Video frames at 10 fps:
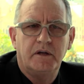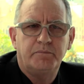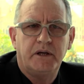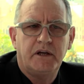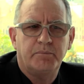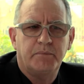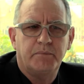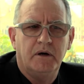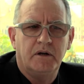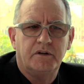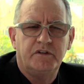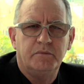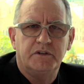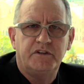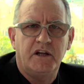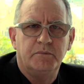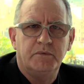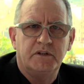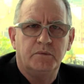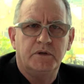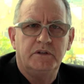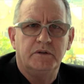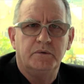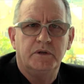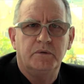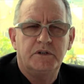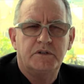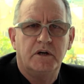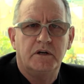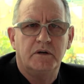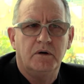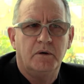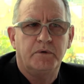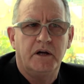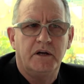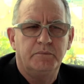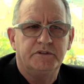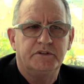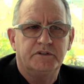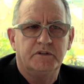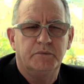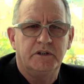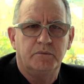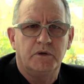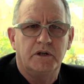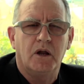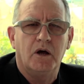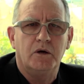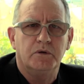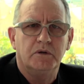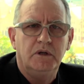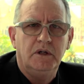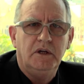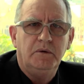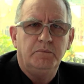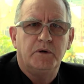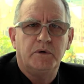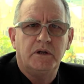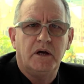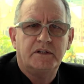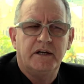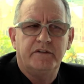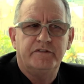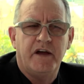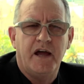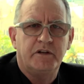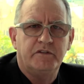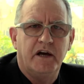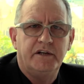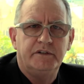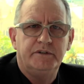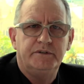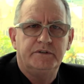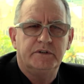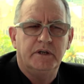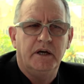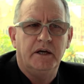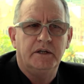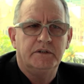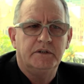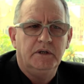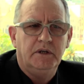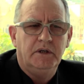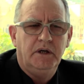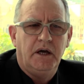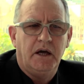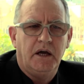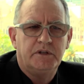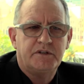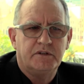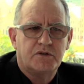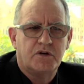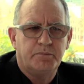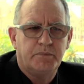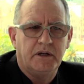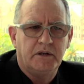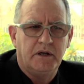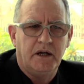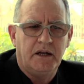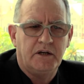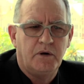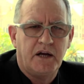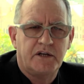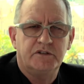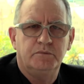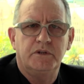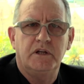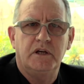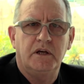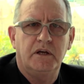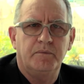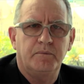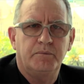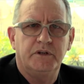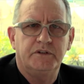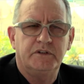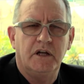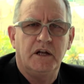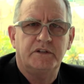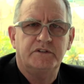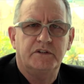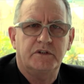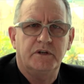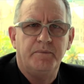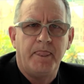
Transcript: pick up on a similar sentiment that we do. We try to operate a business, albeit we're global, but we like to have family values, and our recent trip and interaction with their personnel, etc.,